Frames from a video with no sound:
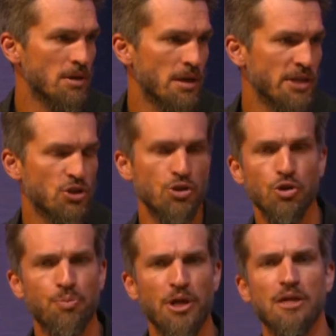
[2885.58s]
And so
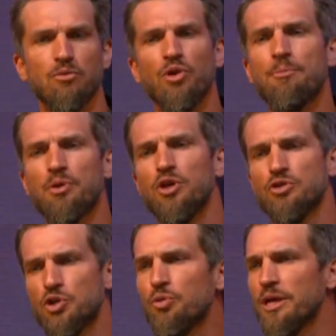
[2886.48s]
you
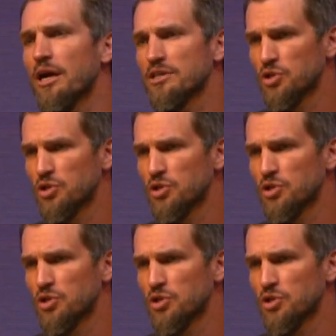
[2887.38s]
reproduce who we are.